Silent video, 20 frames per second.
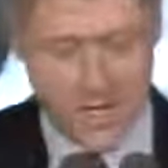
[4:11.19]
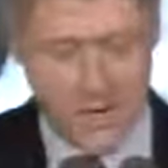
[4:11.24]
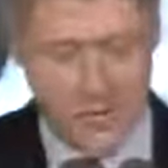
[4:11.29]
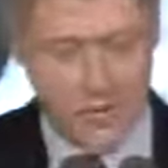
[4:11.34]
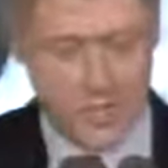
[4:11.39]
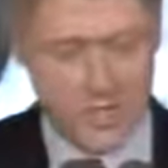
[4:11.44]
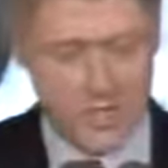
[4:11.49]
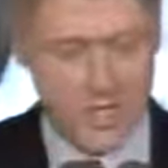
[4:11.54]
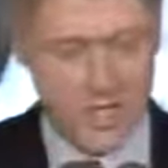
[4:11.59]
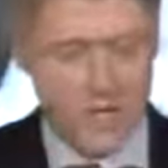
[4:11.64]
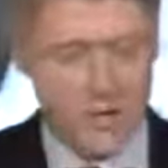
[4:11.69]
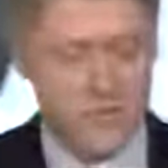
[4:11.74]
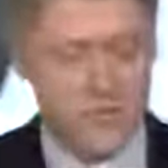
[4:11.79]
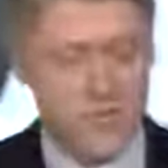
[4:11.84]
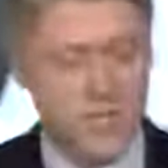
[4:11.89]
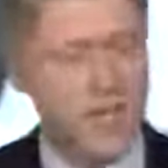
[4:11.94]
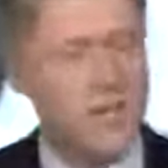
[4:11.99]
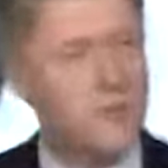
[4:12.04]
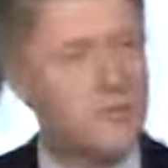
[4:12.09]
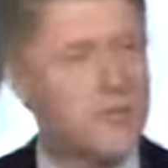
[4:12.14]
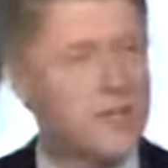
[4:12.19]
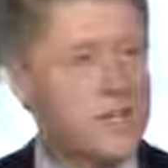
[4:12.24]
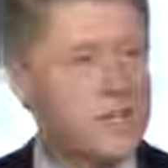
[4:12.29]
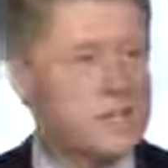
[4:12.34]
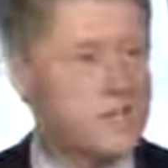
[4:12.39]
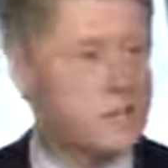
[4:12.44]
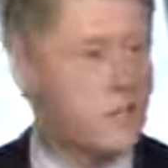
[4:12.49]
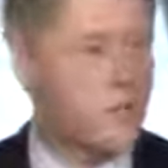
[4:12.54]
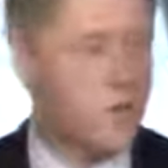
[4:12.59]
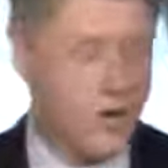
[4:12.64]
which helps
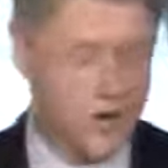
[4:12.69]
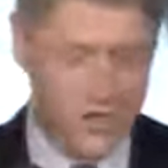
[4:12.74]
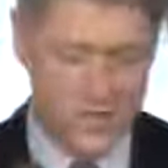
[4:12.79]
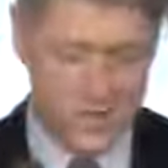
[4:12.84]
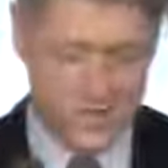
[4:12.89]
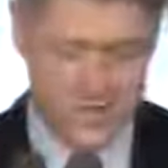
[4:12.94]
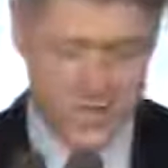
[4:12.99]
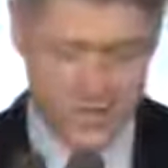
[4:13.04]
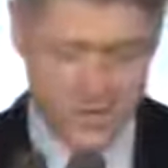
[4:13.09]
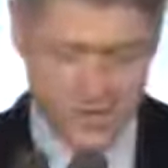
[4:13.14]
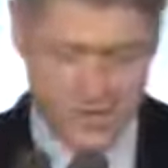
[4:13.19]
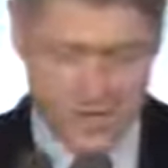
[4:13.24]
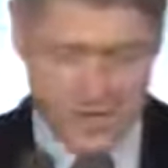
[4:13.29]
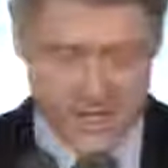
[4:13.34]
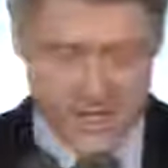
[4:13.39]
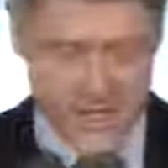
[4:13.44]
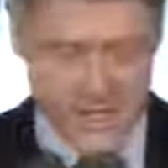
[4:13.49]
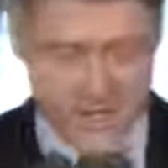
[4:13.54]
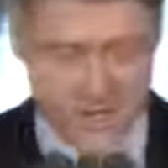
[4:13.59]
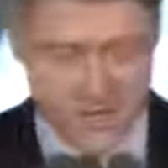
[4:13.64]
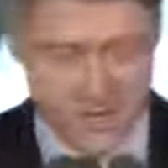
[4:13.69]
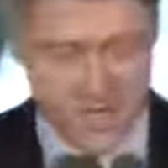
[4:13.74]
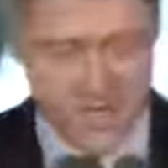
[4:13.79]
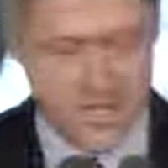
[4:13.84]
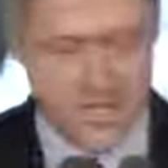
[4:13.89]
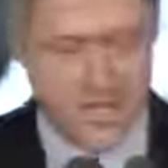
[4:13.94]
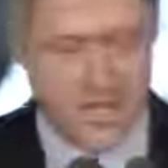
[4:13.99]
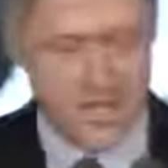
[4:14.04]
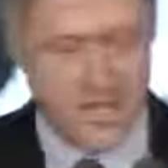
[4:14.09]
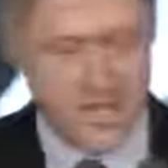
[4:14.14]
companies and workers in defense
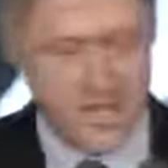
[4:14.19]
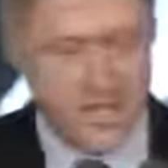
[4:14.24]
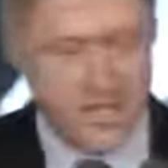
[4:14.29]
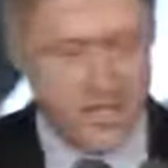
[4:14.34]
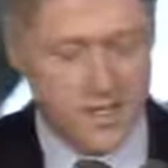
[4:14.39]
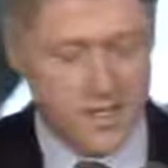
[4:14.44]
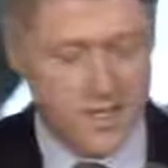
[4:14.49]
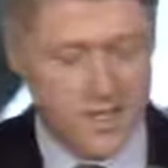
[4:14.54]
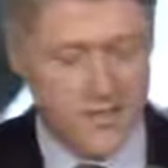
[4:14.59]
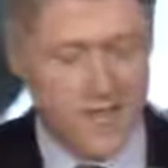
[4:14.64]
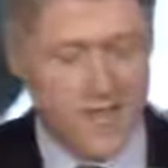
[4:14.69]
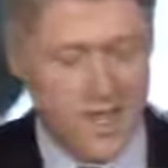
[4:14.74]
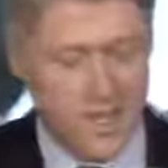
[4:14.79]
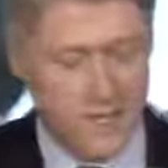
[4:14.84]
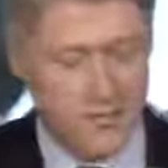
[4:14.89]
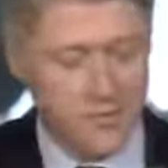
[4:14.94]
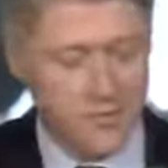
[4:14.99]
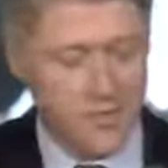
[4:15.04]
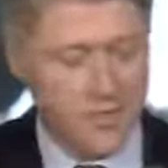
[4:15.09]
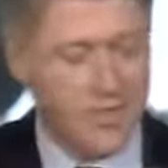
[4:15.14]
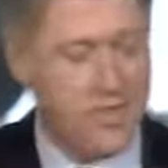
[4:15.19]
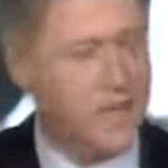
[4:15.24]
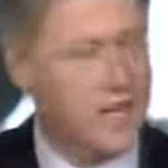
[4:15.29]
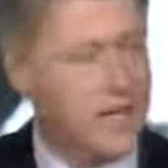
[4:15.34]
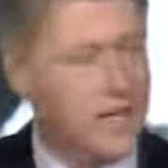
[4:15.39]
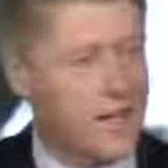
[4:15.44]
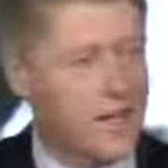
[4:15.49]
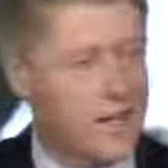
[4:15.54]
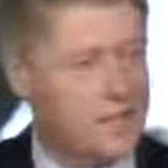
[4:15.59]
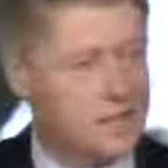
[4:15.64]
industries to develop
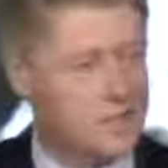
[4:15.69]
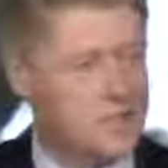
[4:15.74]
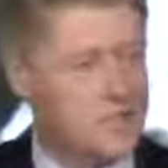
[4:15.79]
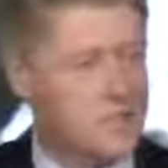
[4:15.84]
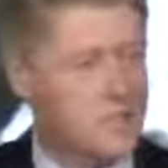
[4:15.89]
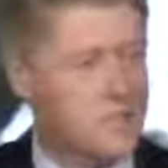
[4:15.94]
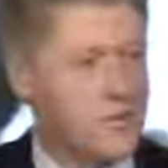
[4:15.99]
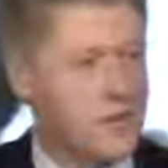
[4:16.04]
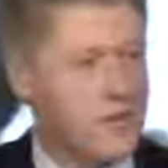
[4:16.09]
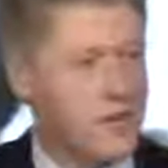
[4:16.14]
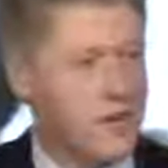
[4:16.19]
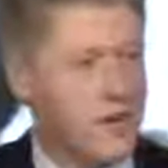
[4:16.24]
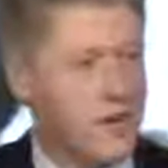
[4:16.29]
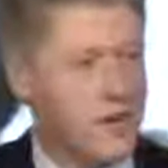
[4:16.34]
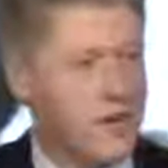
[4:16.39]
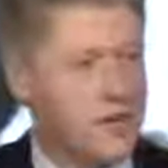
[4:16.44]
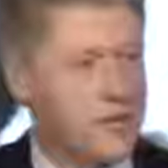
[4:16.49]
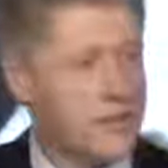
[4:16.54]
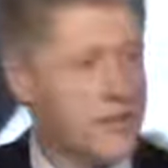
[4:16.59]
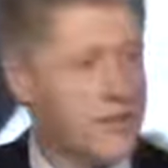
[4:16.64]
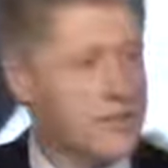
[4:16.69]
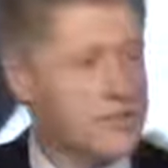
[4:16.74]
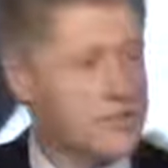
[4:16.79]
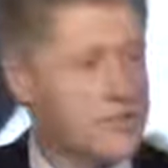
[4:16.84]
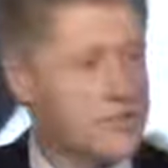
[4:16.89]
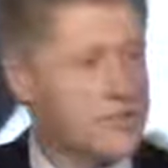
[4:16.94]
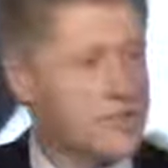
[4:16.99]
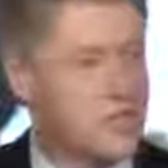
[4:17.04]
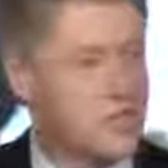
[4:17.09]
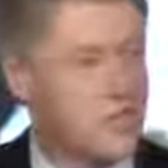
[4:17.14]
technologies to meet our
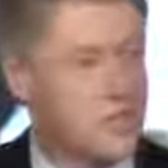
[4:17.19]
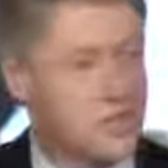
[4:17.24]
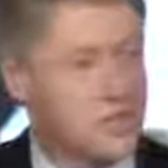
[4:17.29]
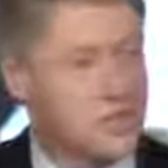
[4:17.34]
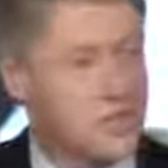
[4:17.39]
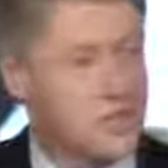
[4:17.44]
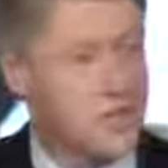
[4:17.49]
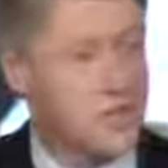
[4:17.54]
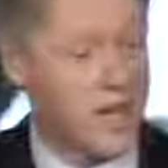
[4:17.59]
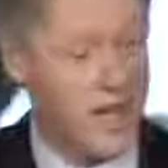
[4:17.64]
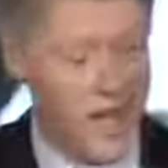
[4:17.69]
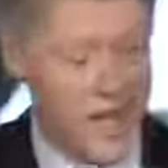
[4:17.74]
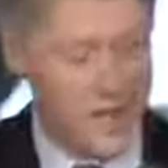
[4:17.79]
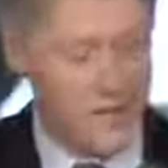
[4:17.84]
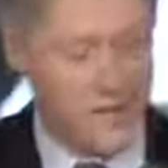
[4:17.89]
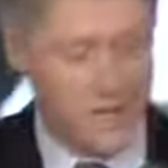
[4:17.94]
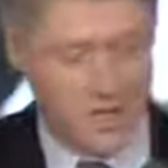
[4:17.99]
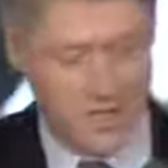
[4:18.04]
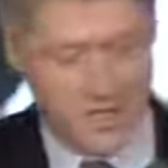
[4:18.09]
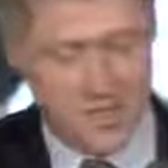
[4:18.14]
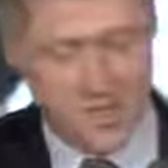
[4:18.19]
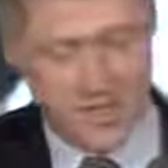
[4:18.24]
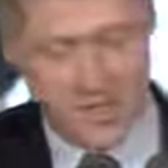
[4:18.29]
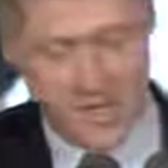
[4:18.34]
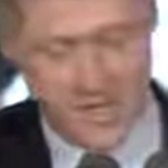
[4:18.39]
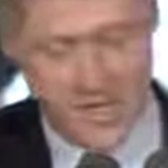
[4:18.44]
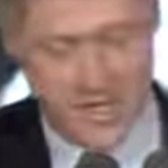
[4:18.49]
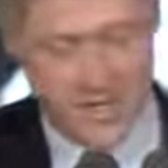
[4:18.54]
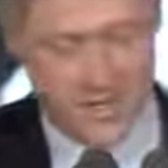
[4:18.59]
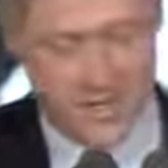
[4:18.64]
nation's commercial and
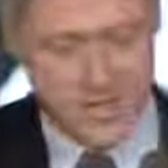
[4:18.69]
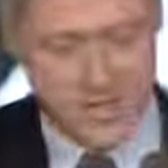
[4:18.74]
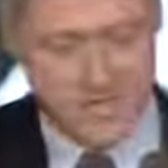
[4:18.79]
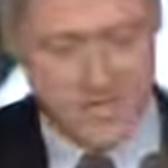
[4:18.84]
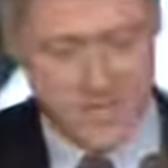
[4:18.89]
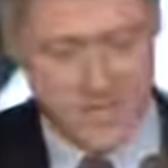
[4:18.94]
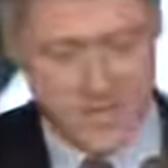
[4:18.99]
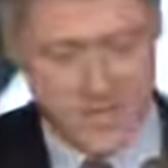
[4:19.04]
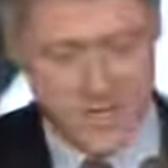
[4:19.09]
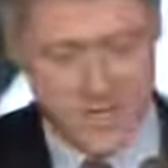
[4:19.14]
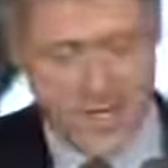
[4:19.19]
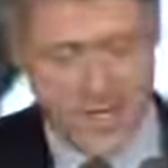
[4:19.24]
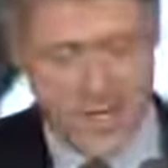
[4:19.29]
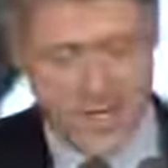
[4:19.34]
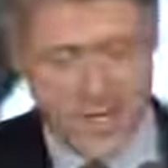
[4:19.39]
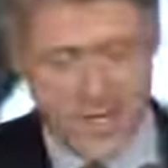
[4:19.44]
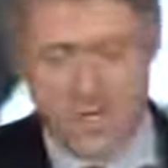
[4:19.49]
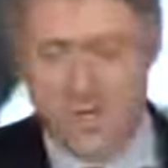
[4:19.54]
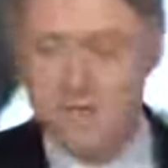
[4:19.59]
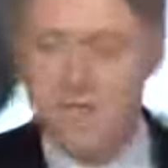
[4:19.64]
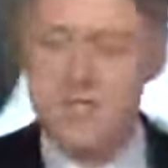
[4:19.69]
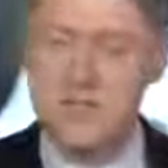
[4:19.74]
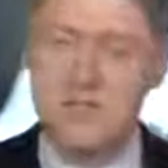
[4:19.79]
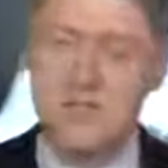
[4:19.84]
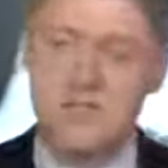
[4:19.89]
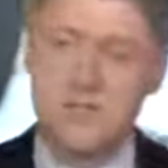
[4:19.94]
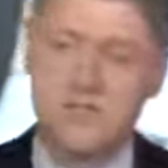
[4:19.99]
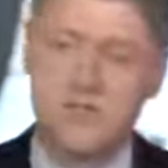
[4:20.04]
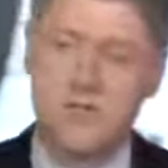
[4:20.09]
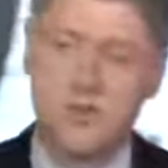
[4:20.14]
military needs. This
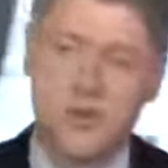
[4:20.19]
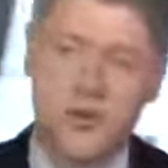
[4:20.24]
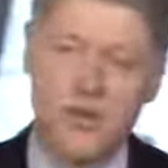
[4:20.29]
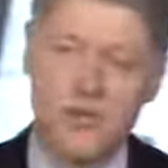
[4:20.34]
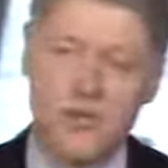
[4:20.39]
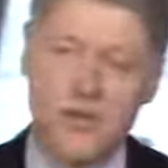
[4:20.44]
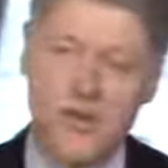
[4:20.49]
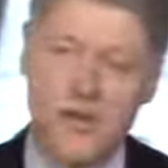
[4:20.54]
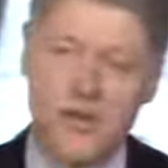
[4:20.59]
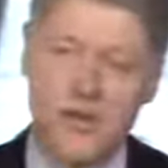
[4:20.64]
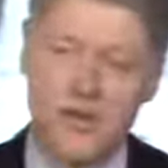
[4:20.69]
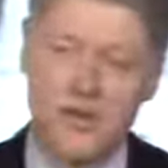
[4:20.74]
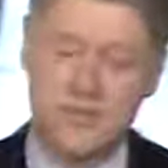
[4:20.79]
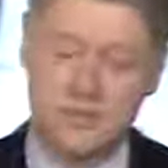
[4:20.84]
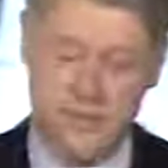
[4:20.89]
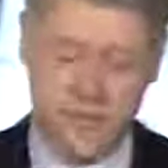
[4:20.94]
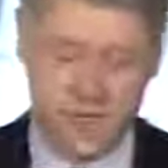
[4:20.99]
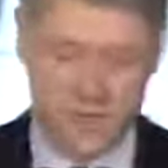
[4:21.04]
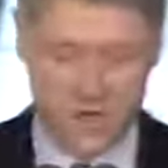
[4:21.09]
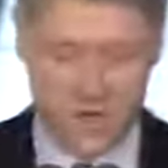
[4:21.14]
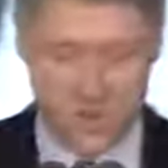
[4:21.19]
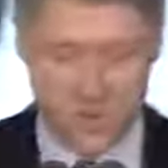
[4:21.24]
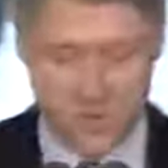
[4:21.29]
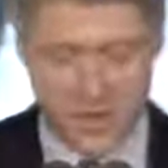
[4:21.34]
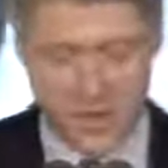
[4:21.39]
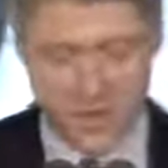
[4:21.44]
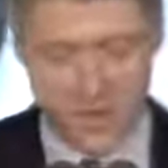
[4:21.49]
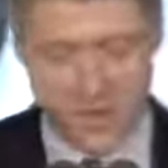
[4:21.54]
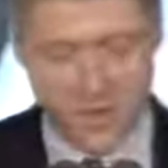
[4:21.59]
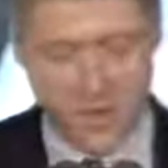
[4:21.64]
is the fourth round of
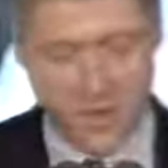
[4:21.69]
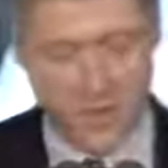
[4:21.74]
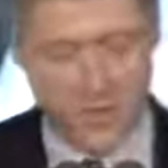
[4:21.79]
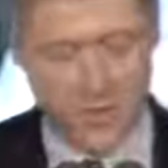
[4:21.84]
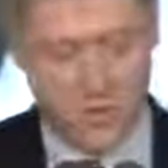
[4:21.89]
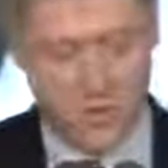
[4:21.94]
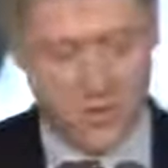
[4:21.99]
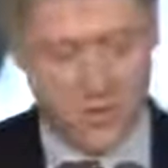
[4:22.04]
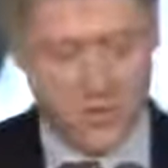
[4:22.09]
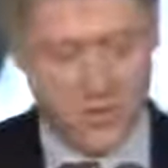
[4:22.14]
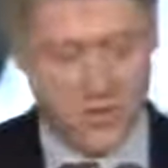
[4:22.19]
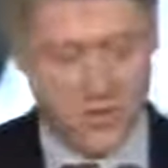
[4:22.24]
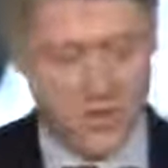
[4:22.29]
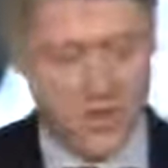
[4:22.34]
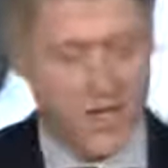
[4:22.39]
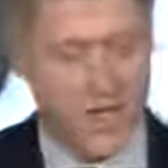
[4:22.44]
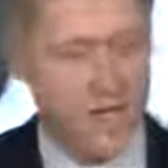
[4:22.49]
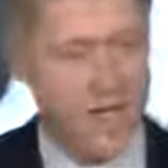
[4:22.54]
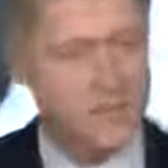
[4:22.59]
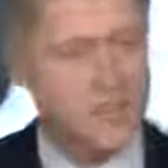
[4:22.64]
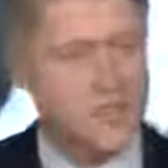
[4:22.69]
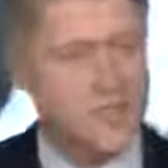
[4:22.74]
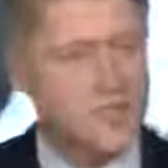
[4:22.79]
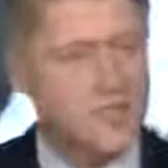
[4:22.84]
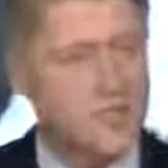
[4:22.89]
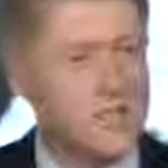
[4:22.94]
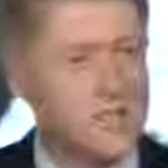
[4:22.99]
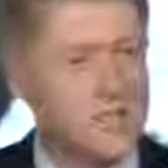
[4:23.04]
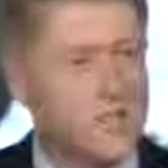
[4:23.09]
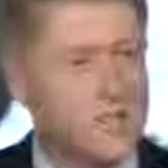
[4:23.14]
TRP awards we've announced
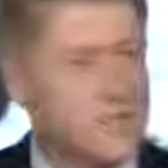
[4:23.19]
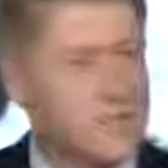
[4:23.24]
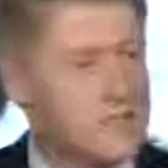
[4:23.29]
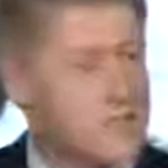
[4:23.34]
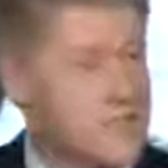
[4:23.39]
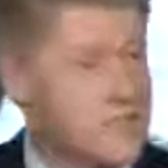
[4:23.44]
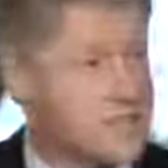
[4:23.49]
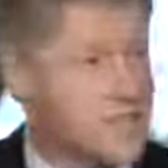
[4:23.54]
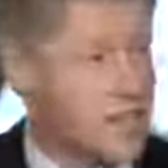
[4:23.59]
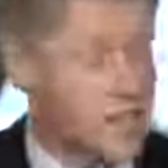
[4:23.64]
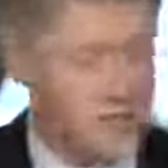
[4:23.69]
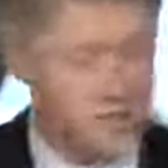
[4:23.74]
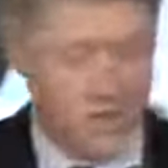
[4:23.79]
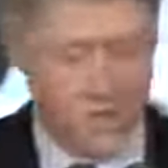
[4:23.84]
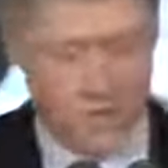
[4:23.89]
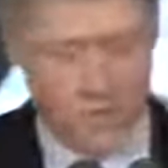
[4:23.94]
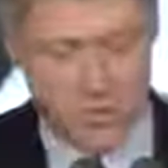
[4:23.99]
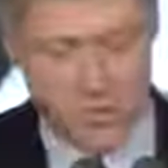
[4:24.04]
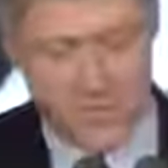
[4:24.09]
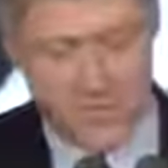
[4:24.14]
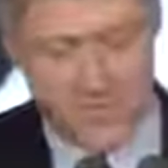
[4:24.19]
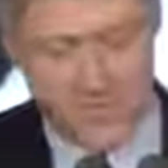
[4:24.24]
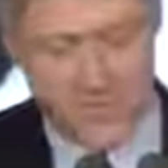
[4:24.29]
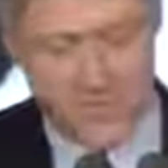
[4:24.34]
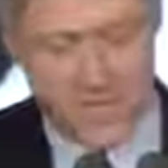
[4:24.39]
since October.